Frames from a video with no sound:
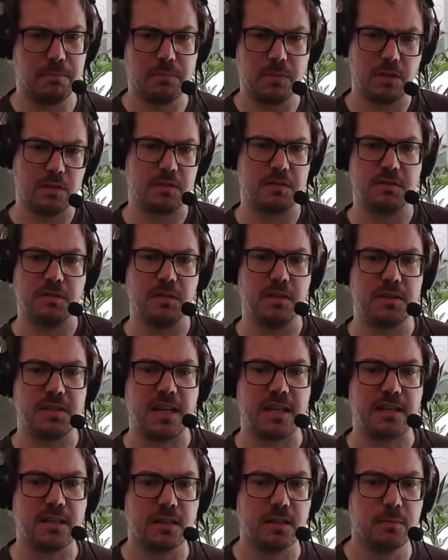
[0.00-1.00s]
the
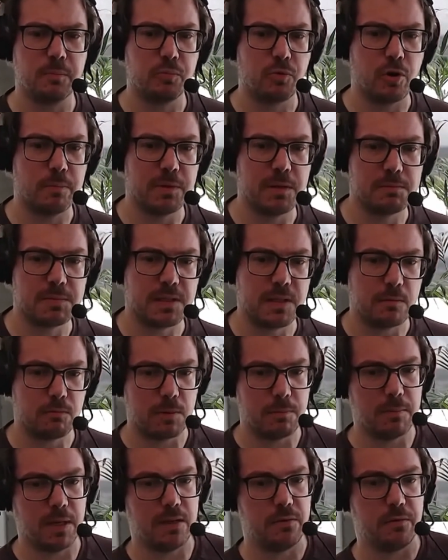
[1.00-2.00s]
technical problems that we
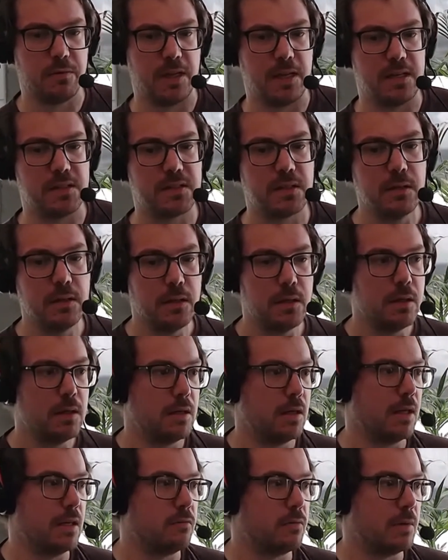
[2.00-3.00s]
might face
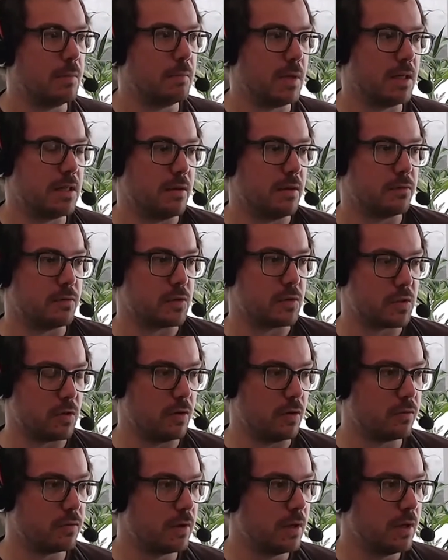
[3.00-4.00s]
and we might have to
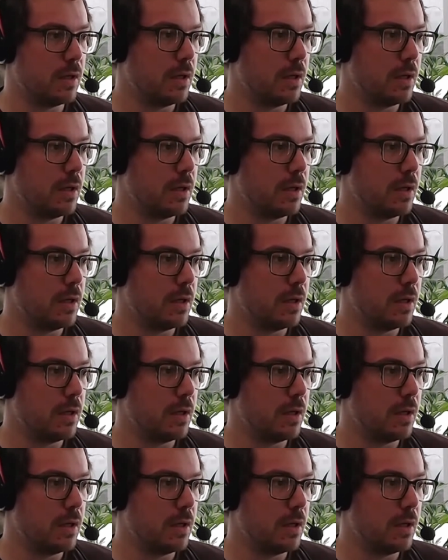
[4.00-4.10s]
solve.